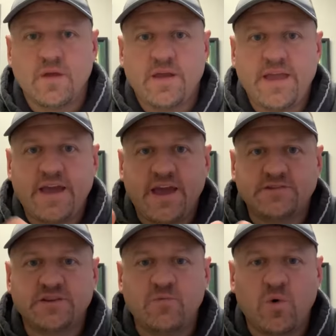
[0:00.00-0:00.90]
Hey
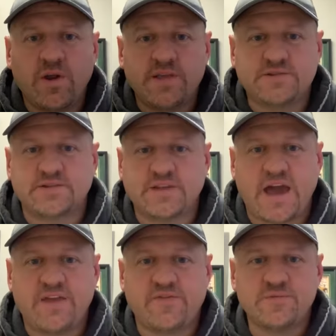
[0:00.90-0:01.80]
guys, good morning. This is
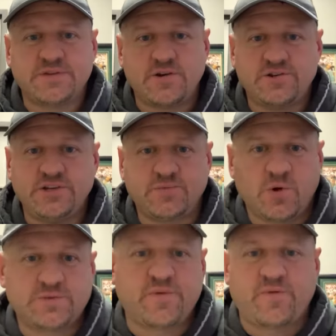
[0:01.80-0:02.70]
Scotty from Synergy
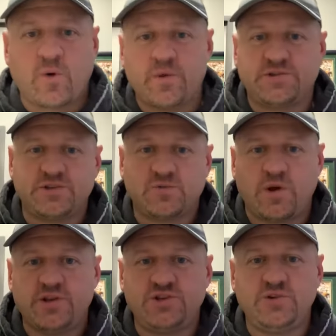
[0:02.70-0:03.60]
Sports Performance. Just
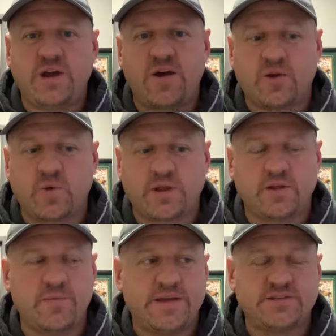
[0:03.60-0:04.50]
wanted to shoot out a quick
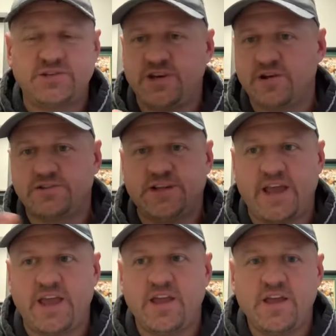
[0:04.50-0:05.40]
little message here
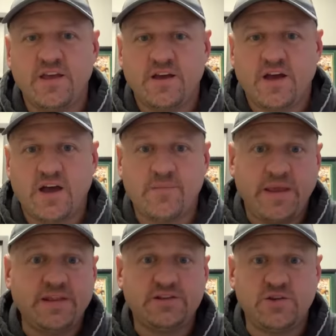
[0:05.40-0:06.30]
today,
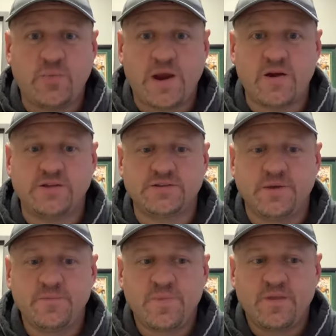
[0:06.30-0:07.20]
mainly to you parents.
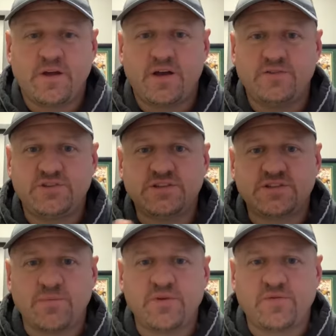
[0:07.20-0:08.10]

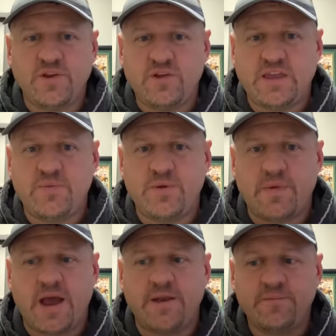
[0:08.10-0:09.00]
Just something for you to keep in
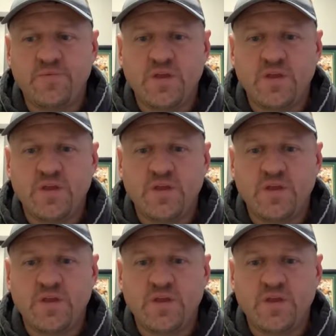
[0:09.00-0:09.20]
mind.